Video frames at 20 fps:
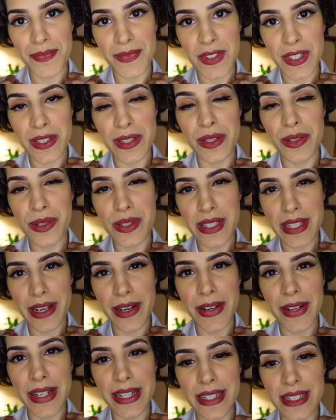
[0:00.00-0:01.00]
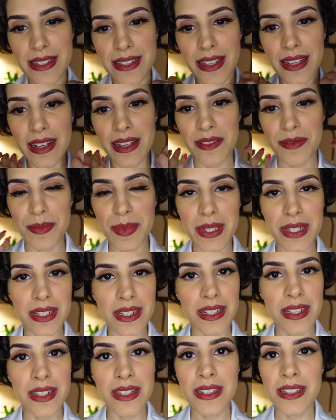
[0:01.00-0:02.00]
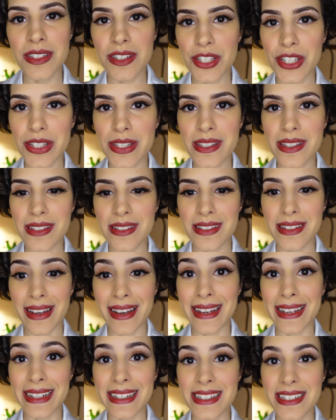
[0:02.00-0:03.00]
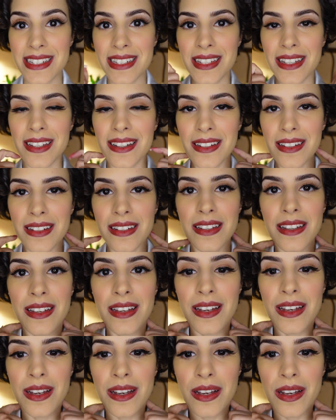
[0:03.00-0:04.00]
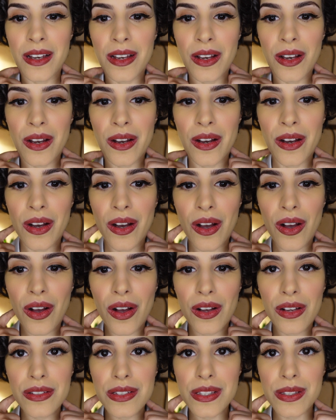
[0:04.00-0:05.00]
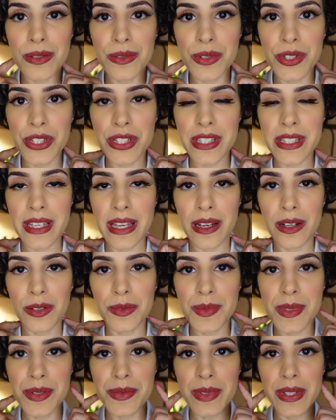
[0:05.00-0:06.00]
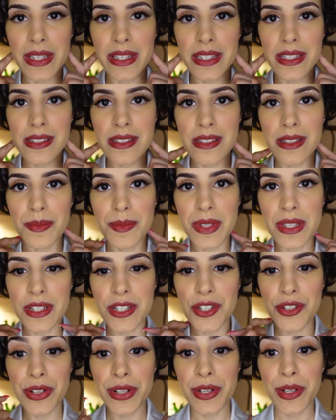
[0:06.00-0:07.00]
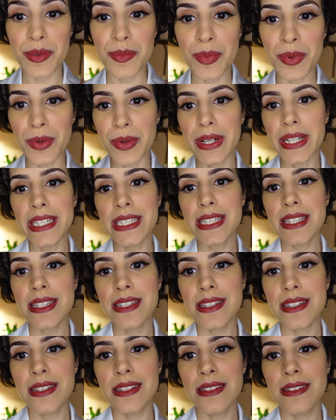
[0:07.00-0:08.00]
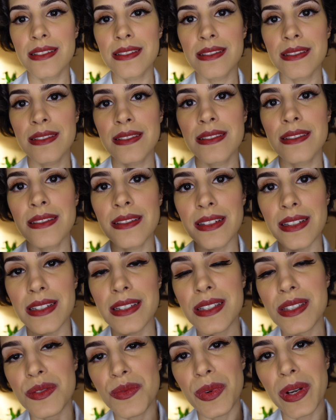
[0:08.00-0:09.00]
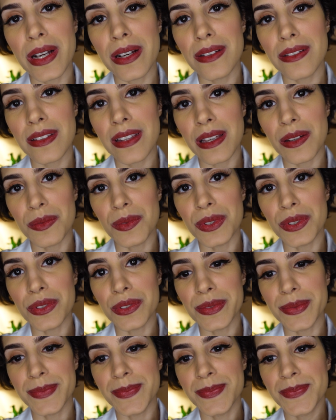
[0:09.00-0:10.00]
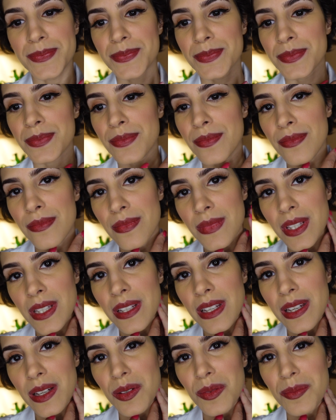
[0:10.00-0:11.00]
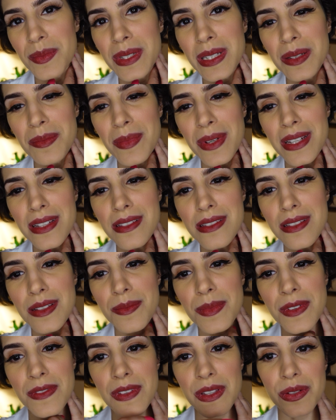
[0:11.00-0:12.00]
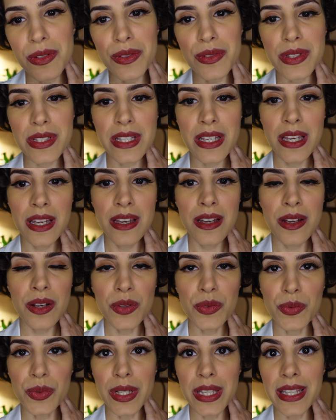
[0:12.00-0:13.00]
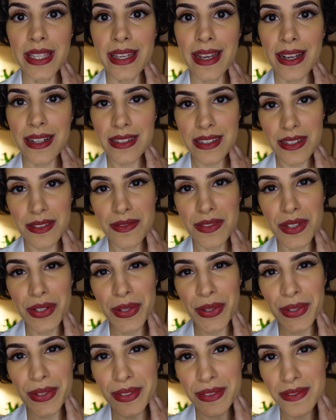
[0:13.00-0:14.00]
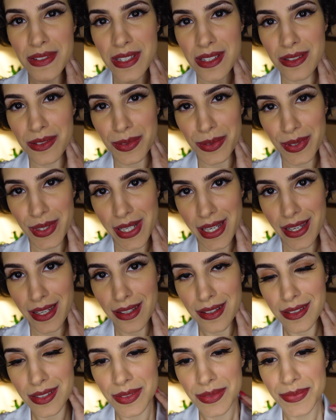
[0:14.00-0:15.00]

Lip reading: to those areas that have been just tight, and also just helps release some of the trigger points as well that will help minimize some of those really active nerves, okay?